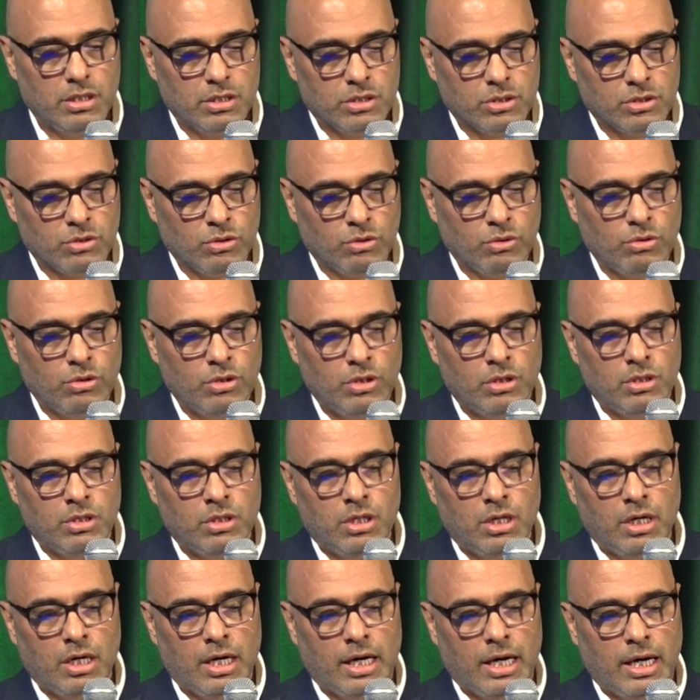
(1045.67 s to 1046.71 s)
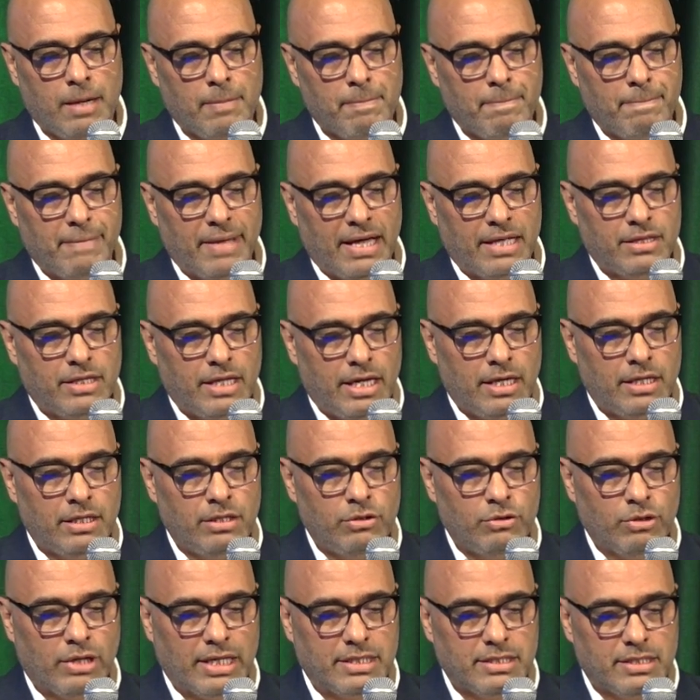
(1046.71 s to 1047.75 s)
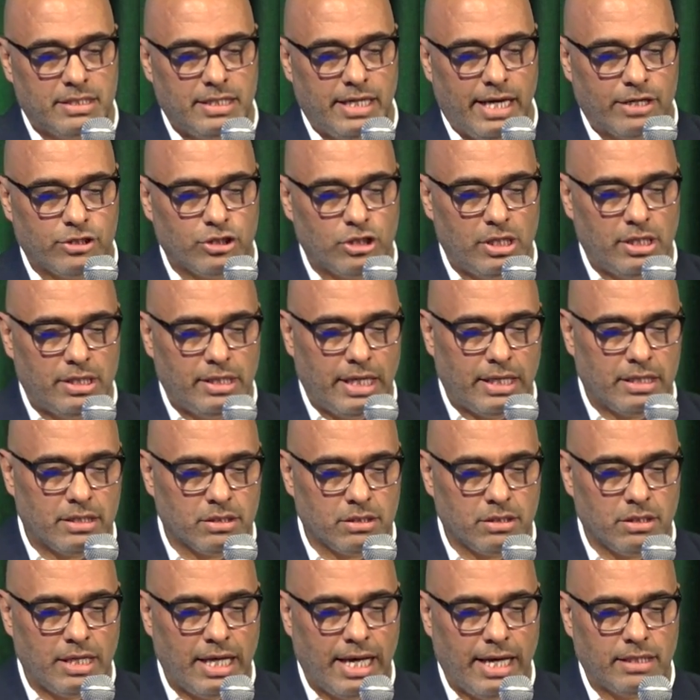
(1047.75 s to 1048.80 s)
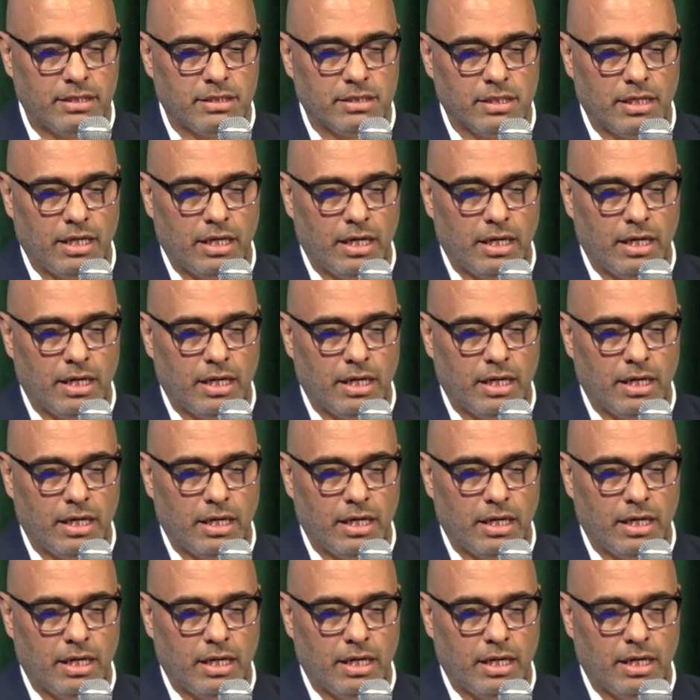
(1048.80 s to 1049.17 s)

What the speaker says: So, and then you can see actually next to that,